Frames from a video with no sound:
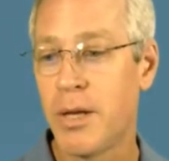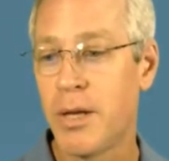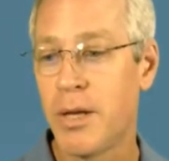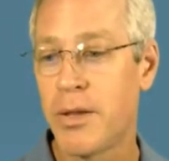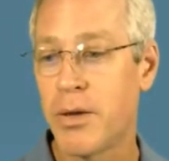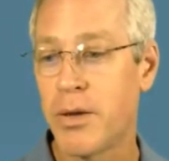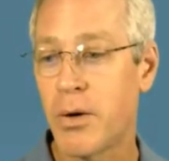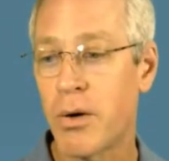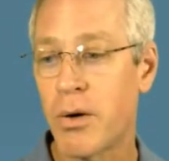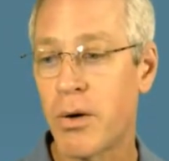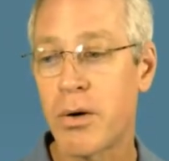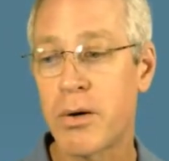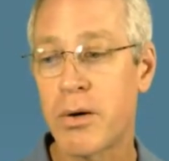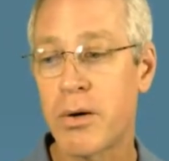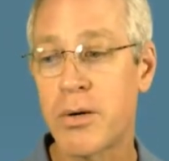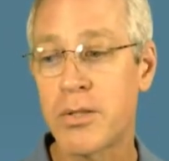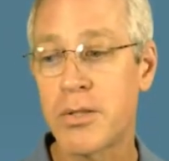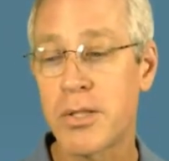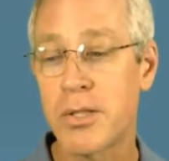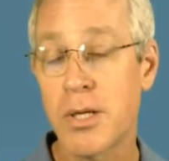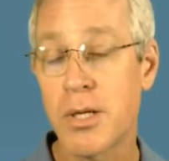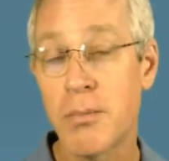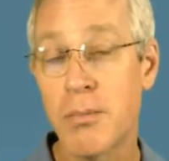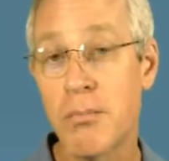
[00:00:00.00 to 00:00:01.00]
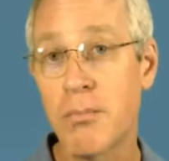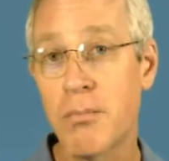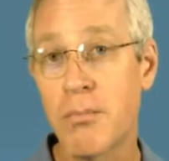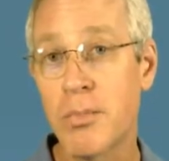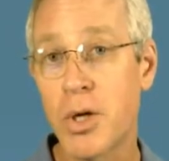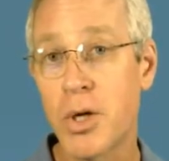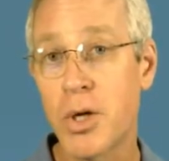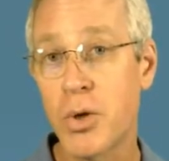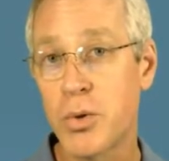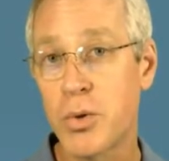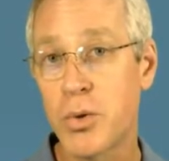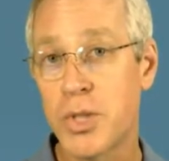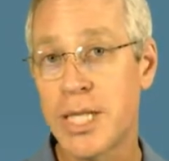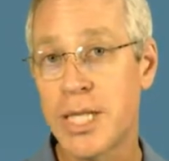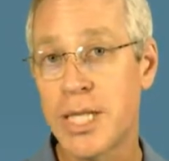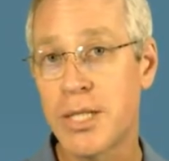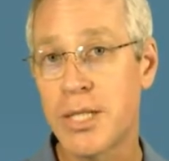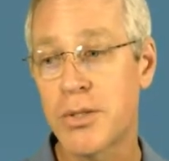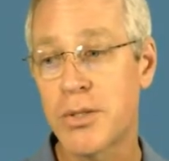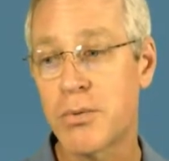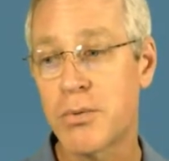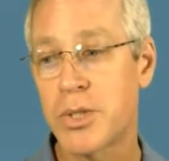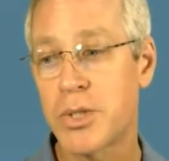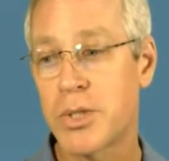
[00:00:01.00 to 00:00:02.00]
There are some code
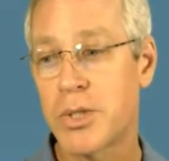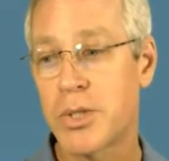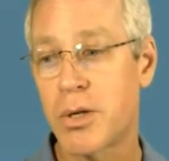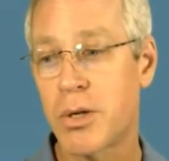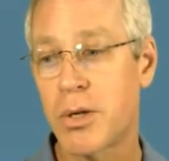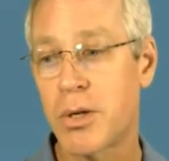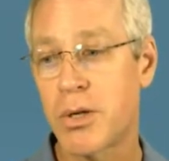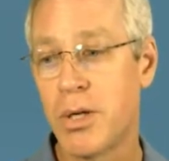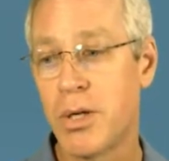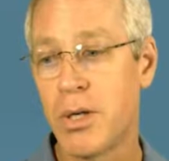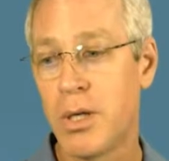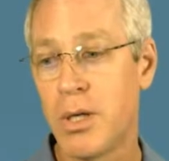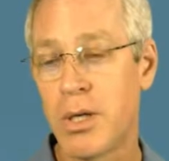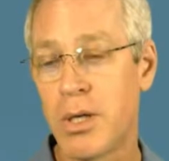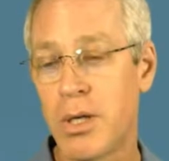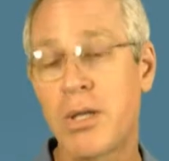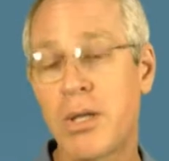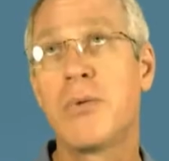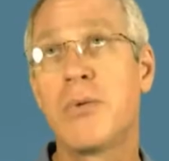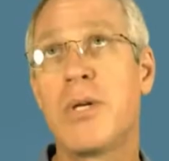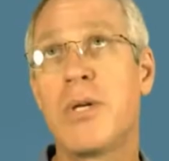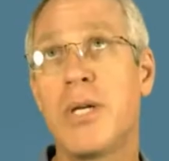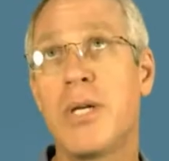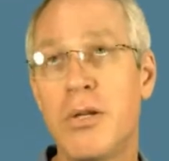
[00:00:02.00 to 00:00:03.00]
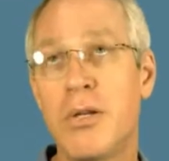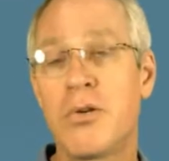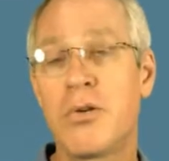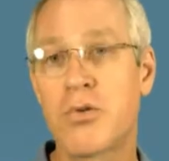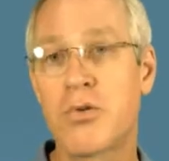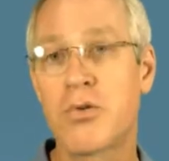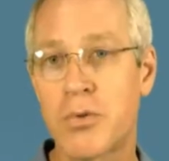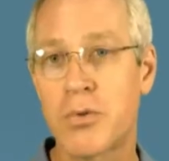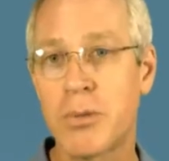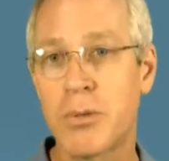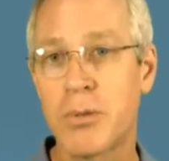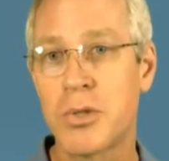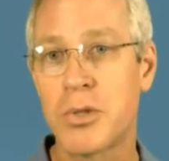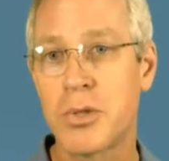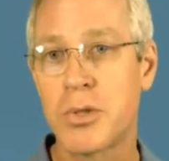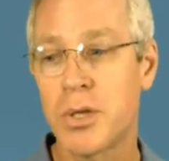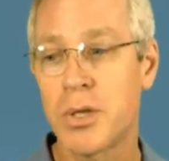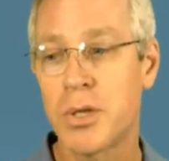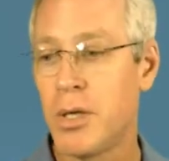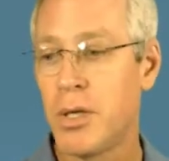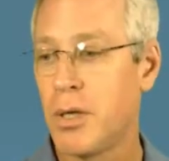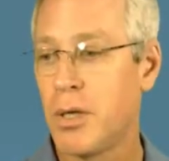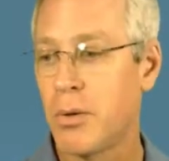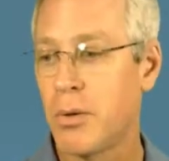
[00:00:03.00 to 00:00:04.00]
changes which are in the descriptor
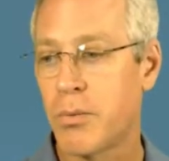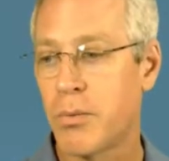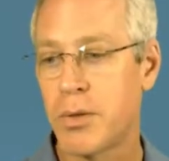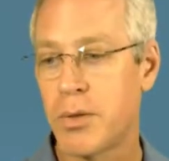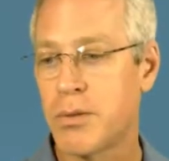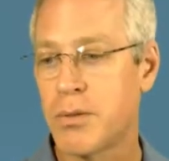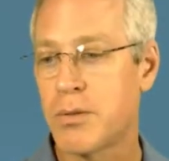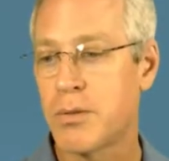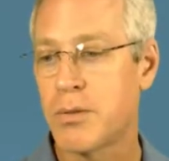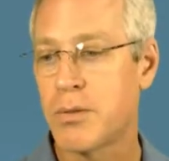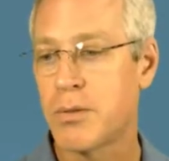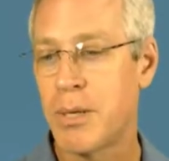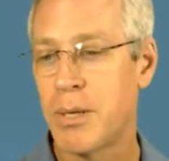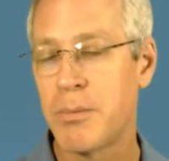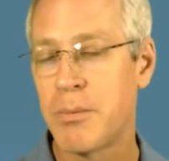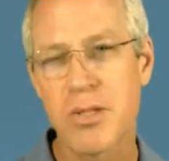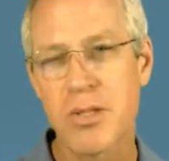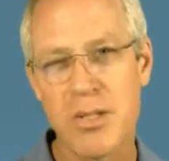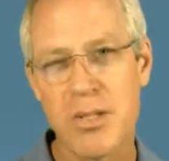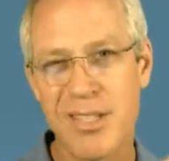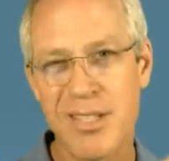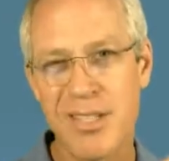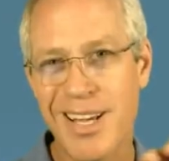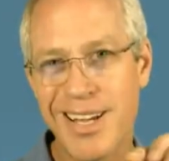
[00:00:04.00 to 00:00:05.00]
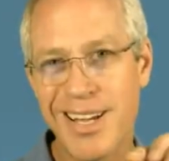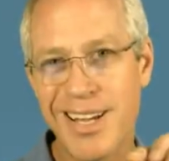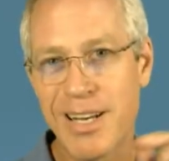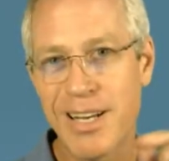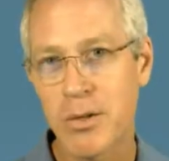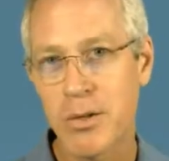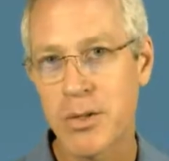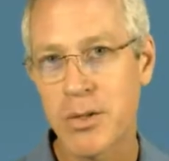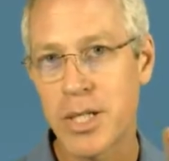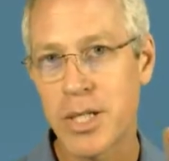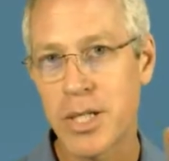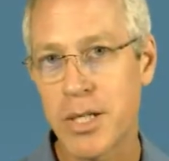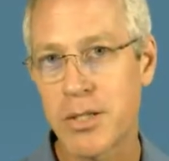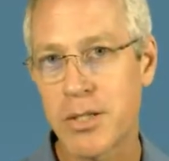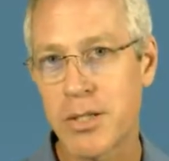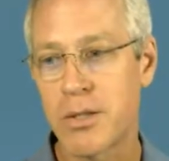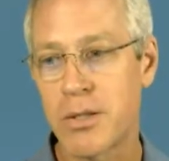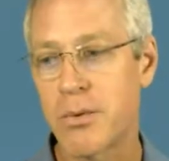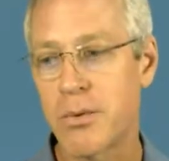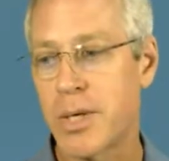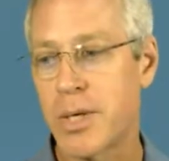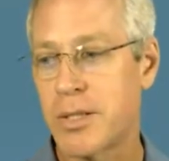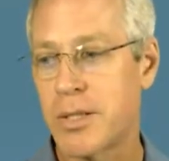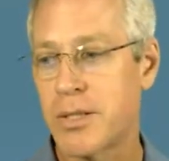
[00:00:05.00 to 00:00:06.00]
where there's maybe just a tiny little change in
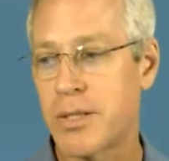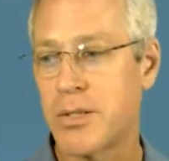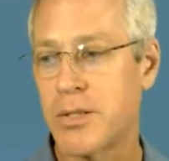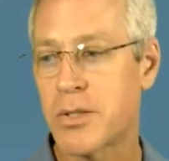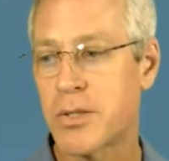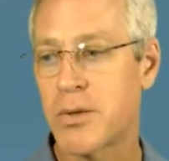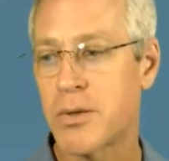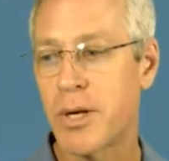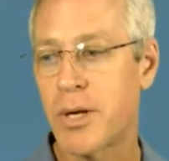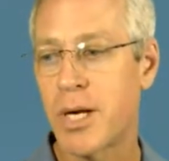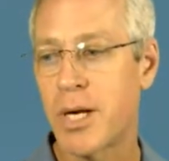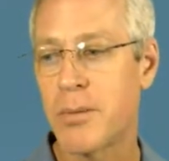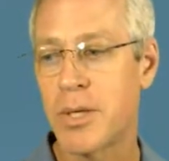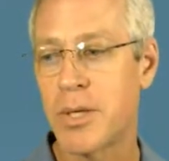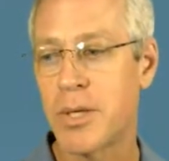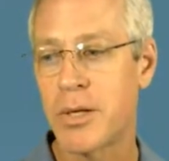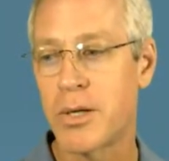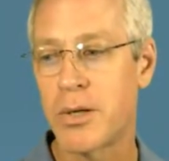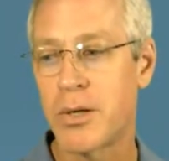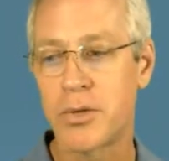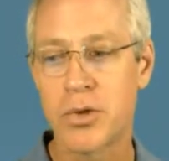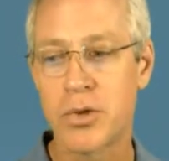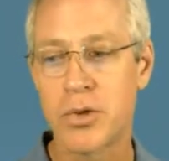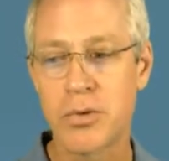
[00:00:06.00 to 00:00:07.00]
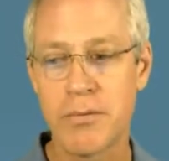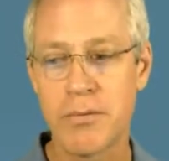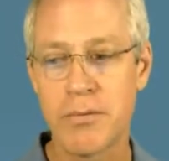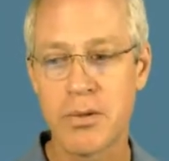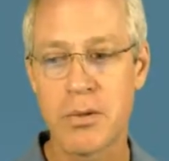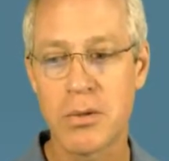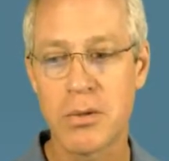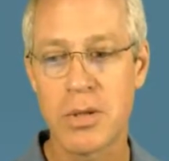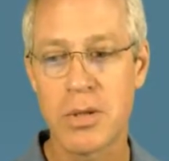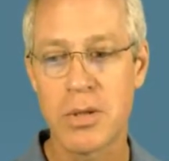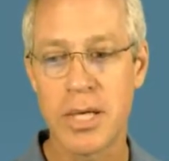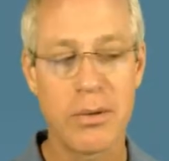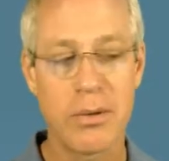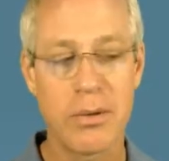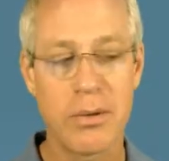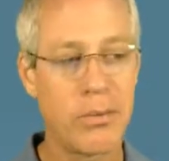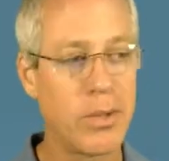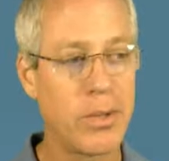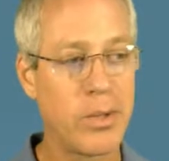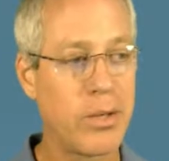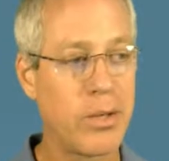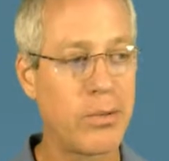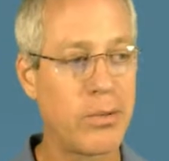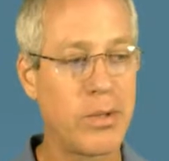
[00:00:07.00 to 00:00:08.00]
the way it's described that are trivial and
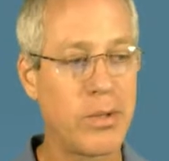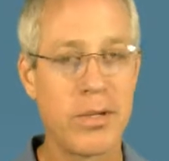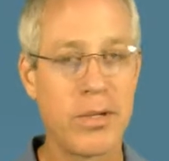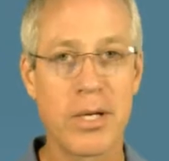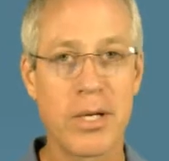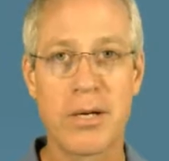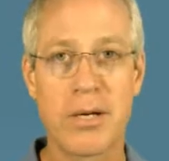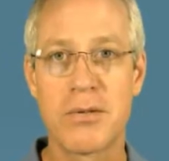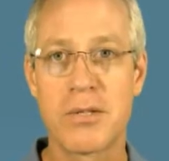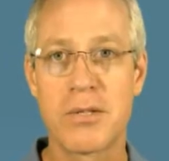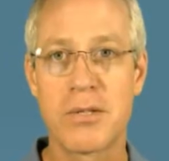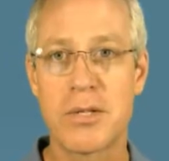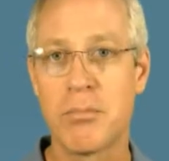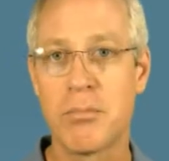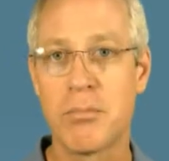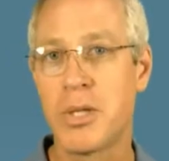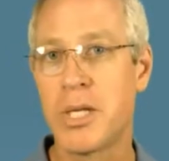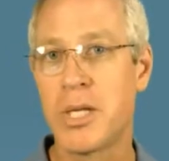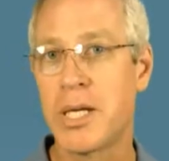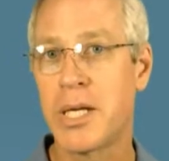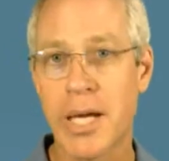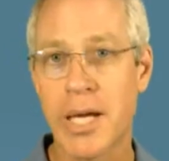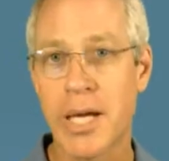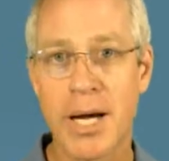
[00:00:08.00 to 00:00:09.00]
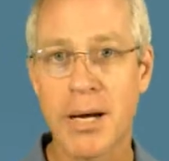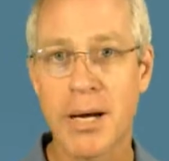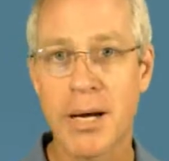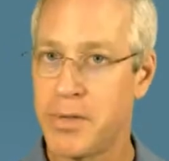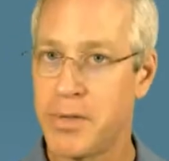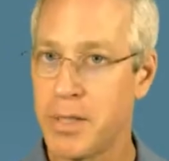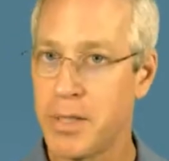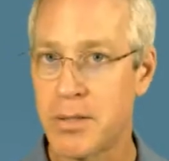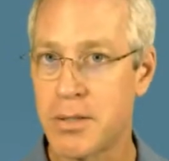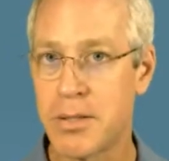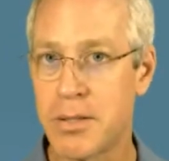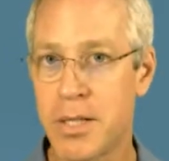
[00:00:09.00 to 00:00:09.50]
what I would think of as completely obvious.